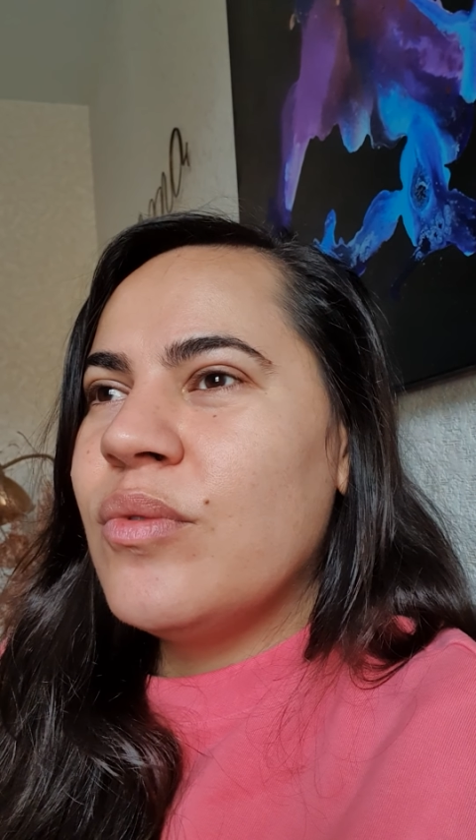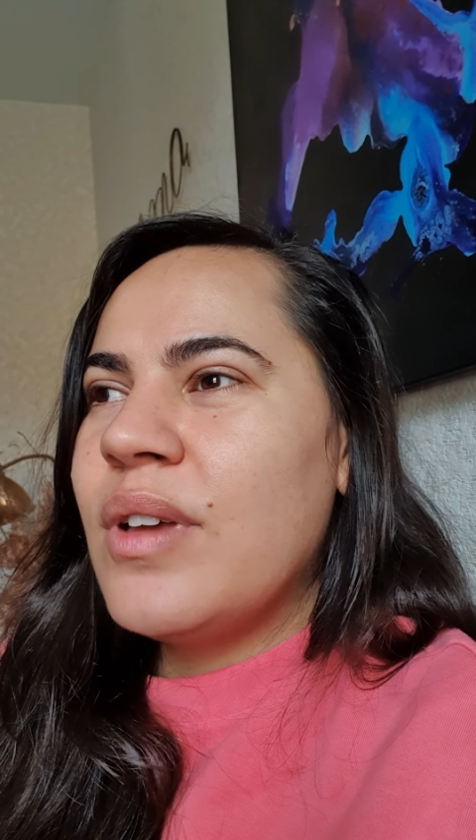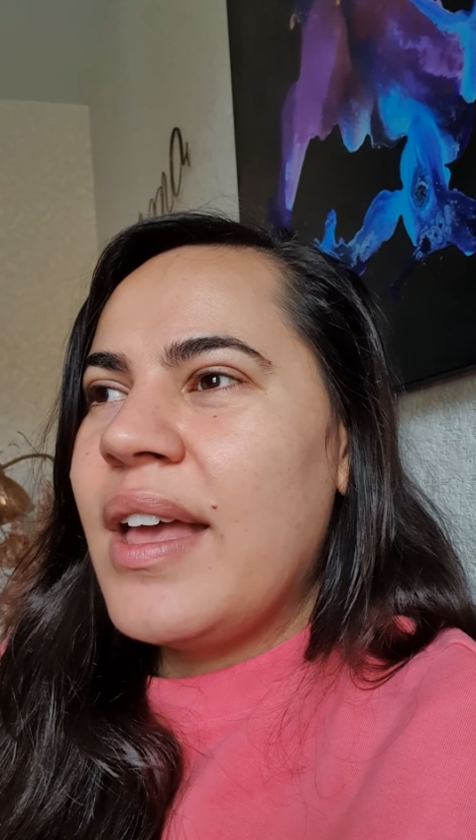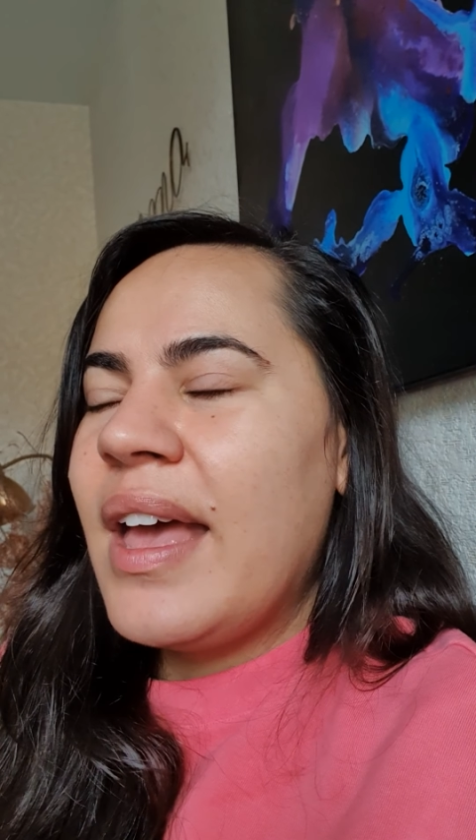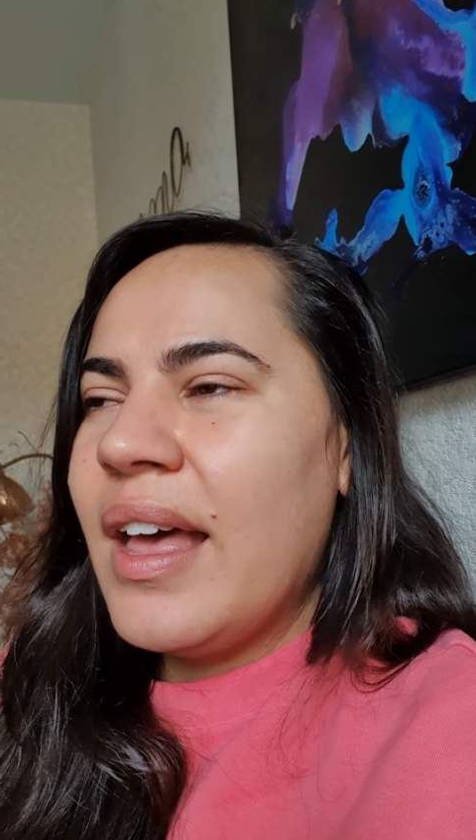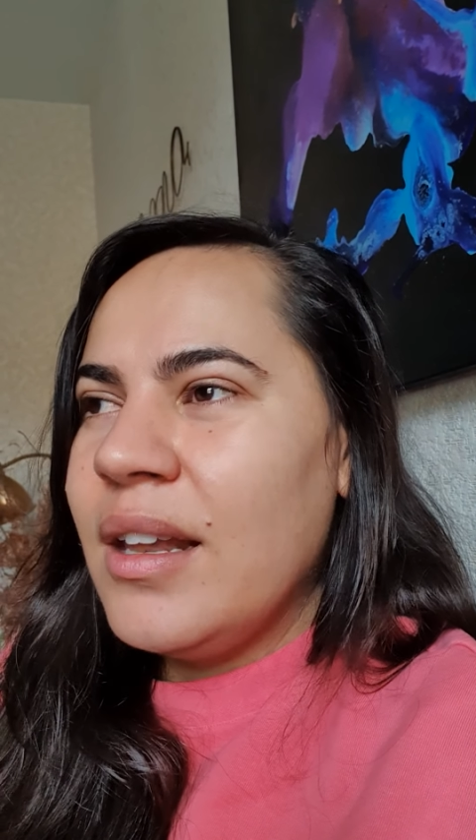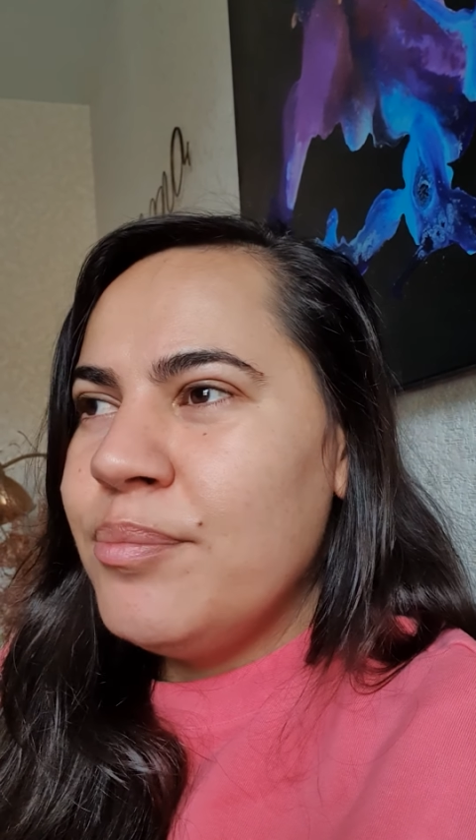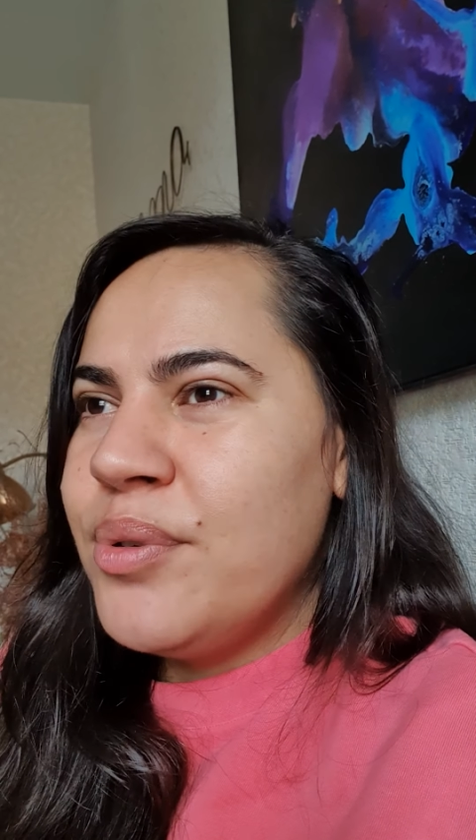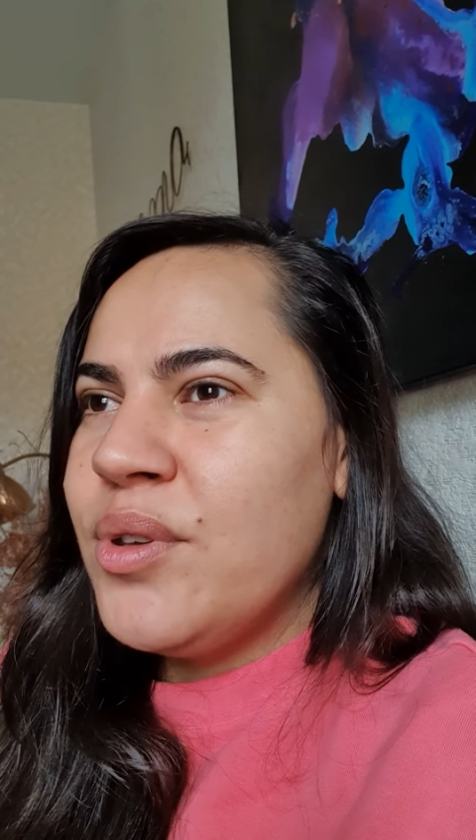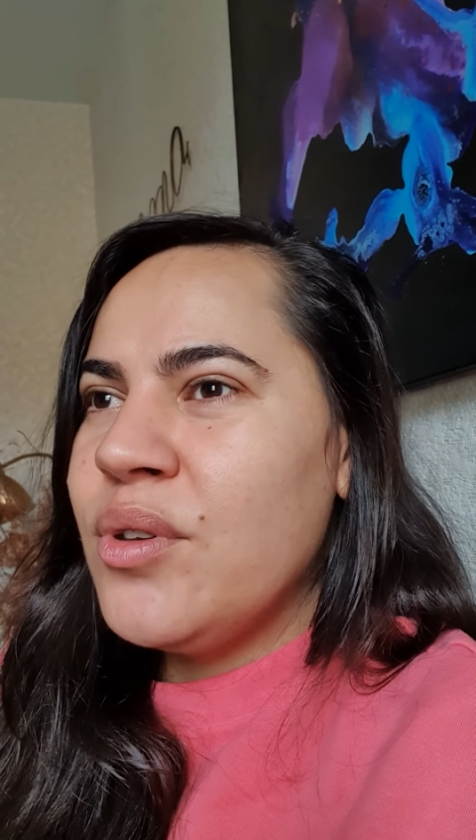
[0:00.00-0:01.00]

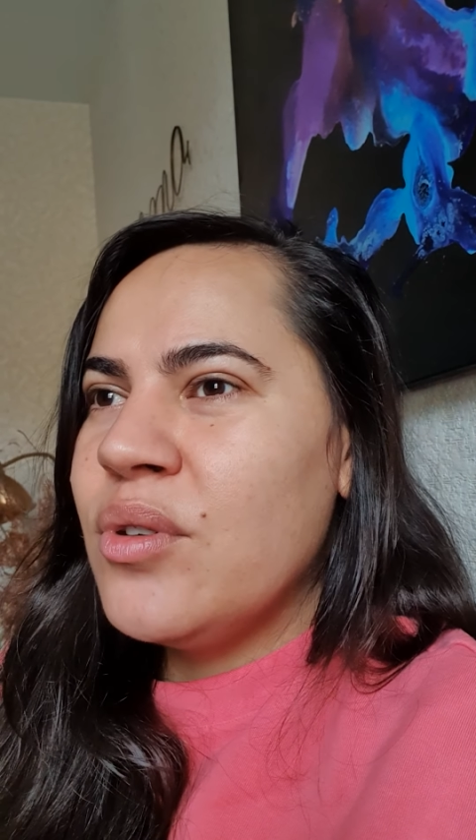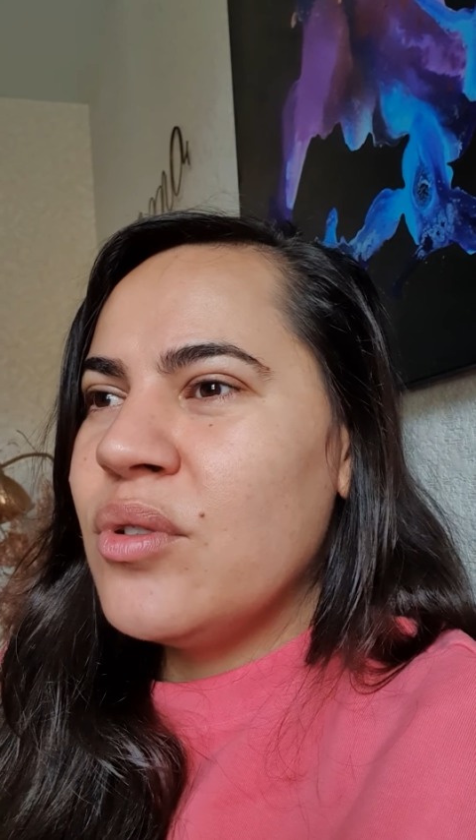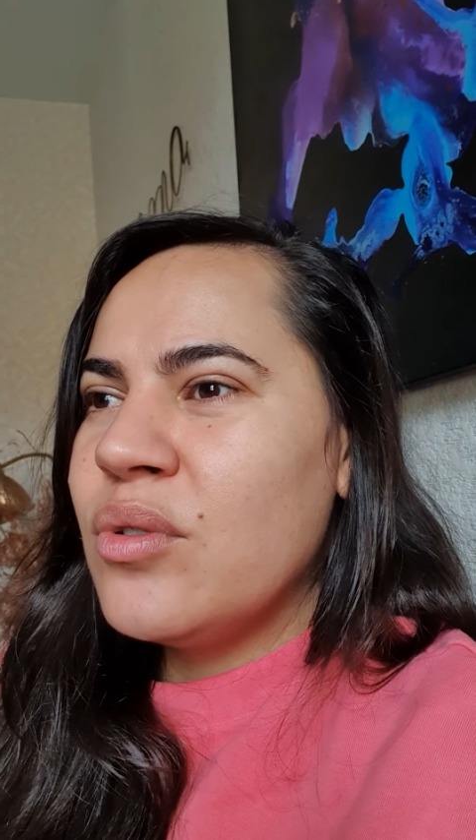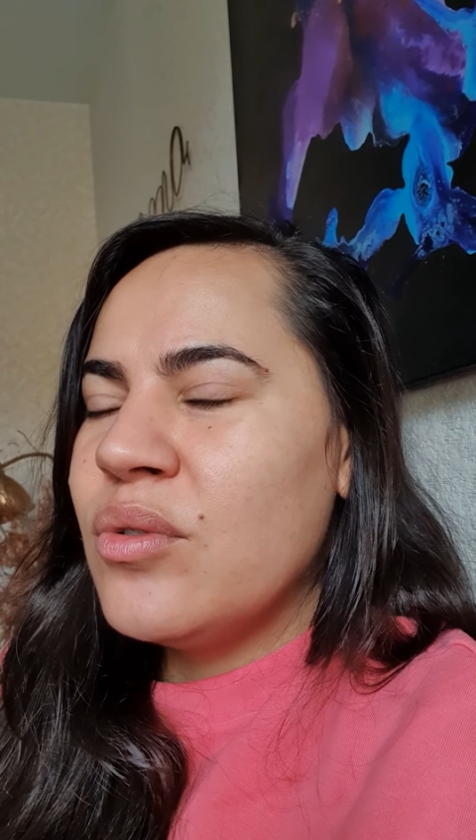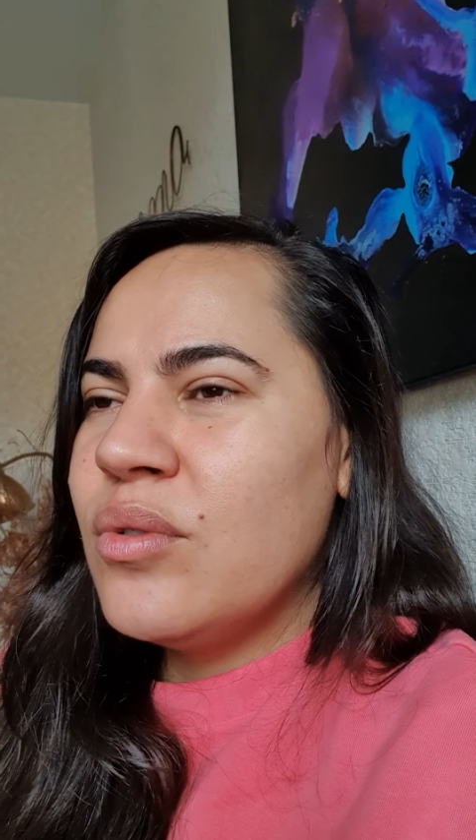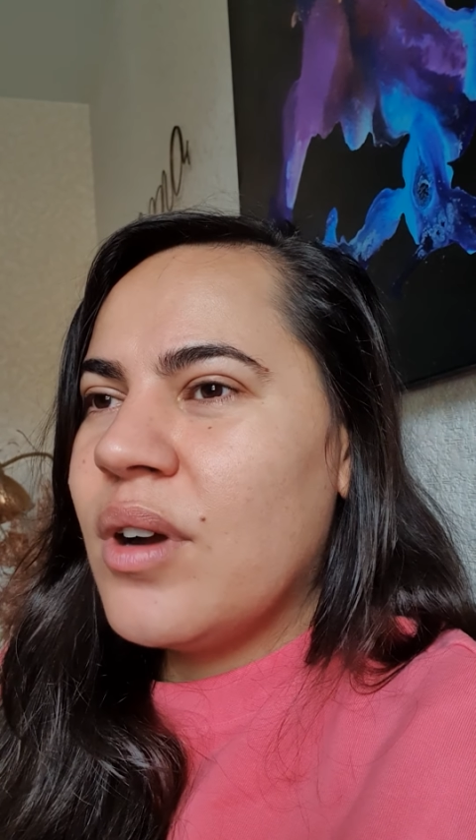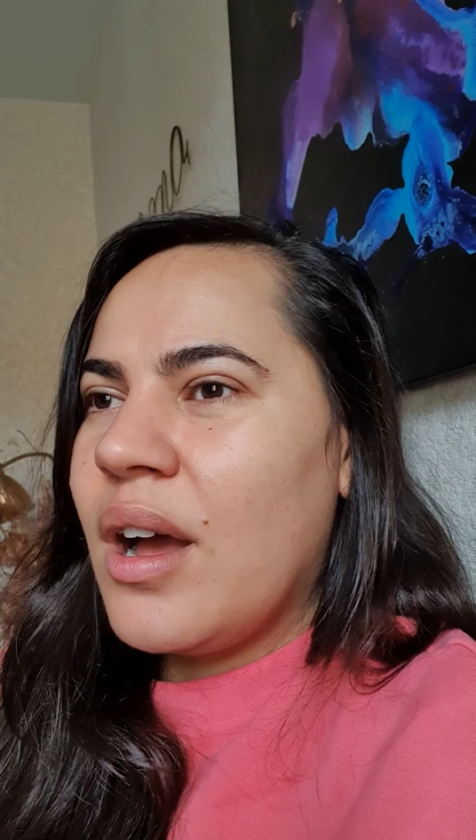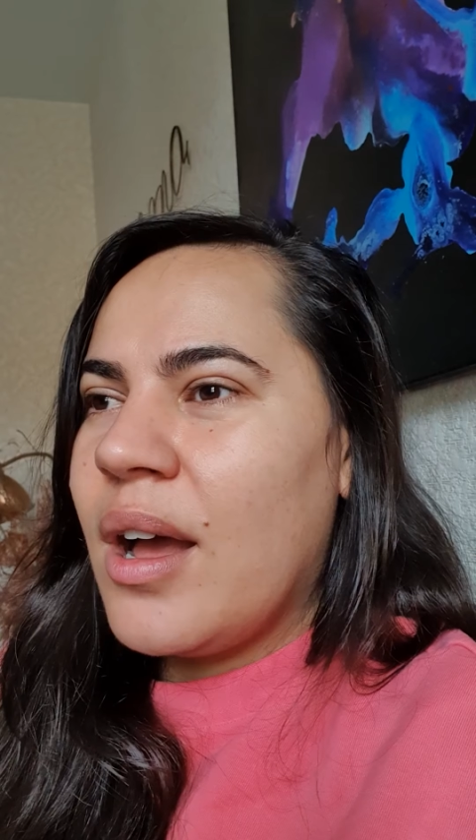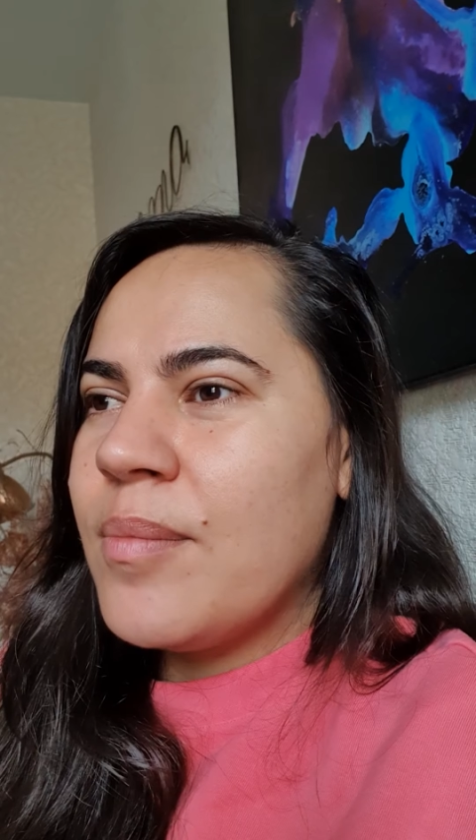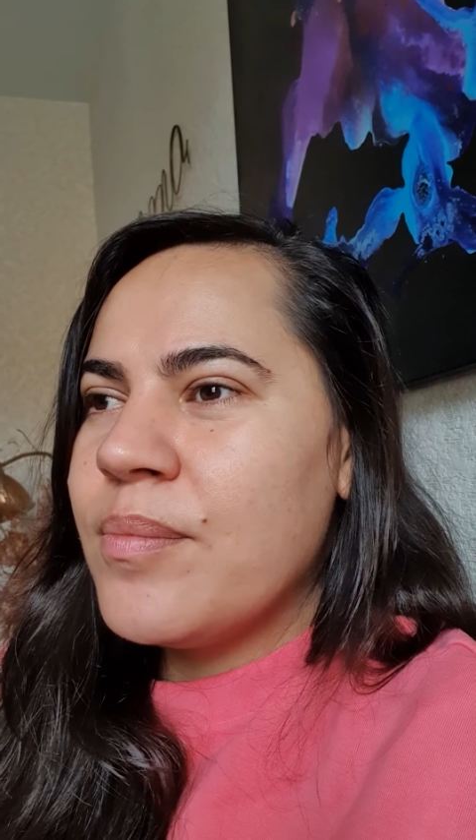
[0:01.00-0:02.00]
help you
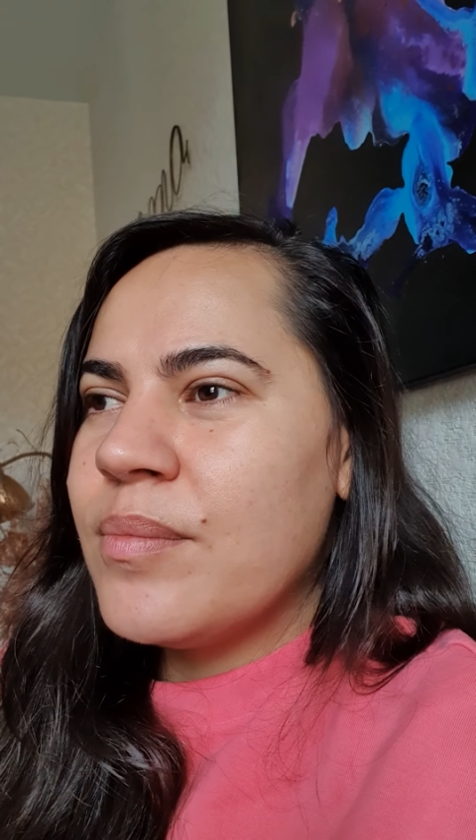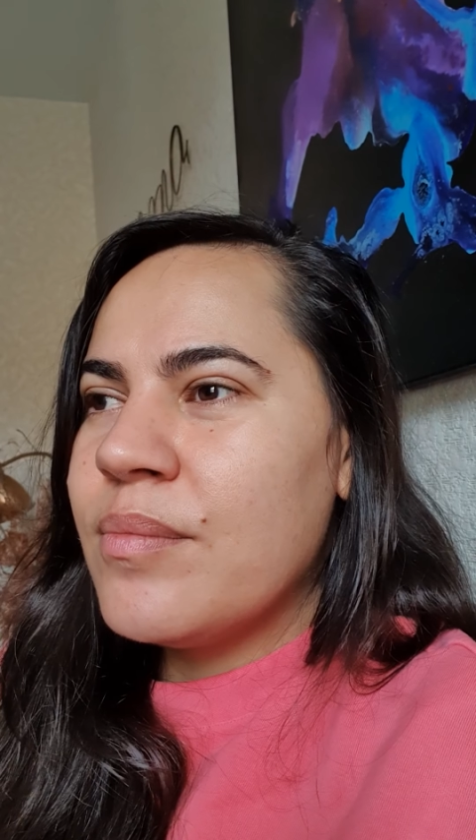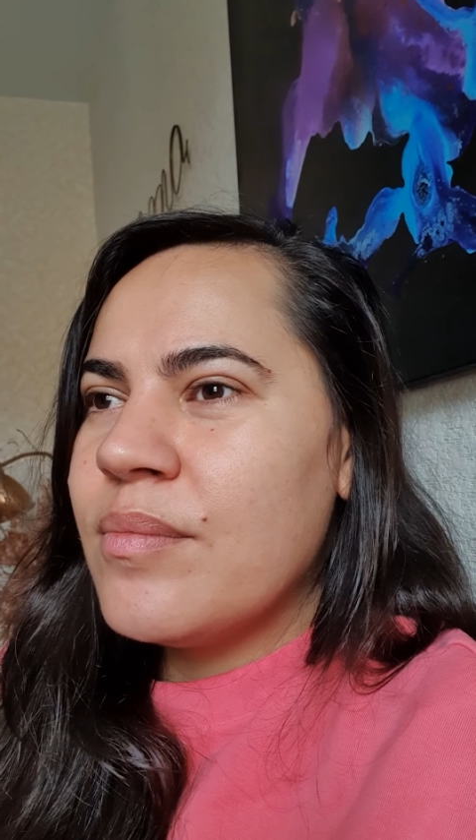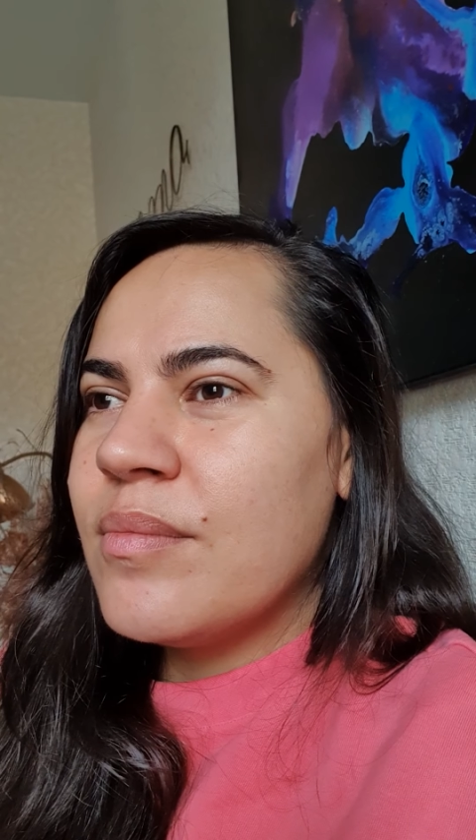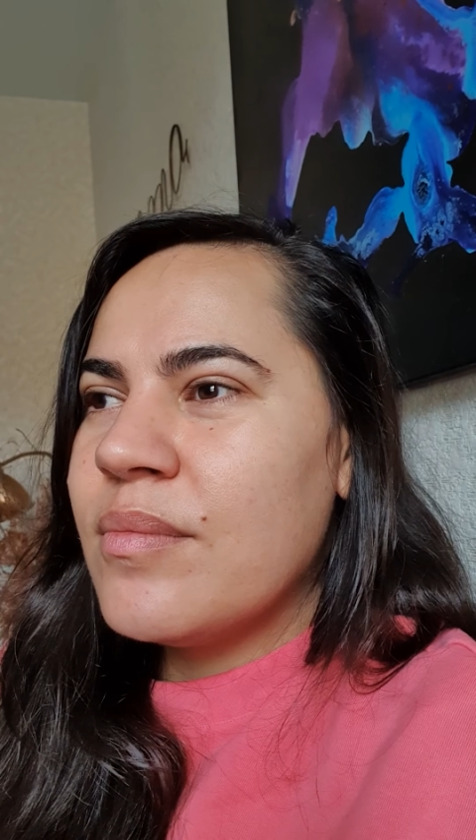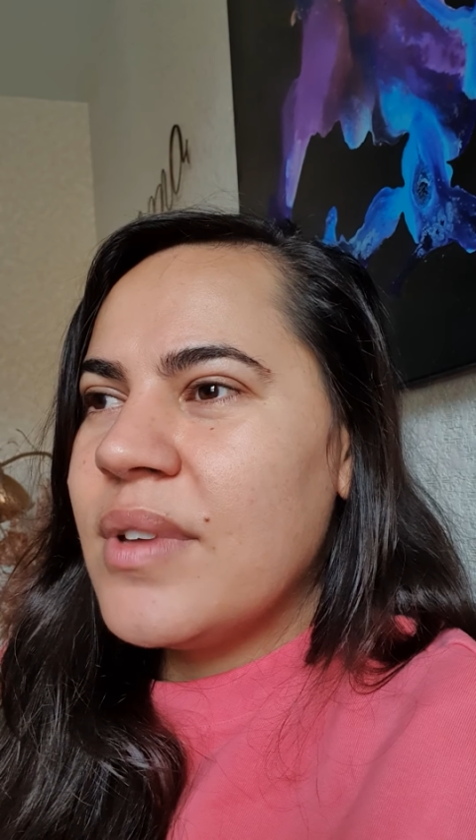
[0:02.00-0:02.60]
um,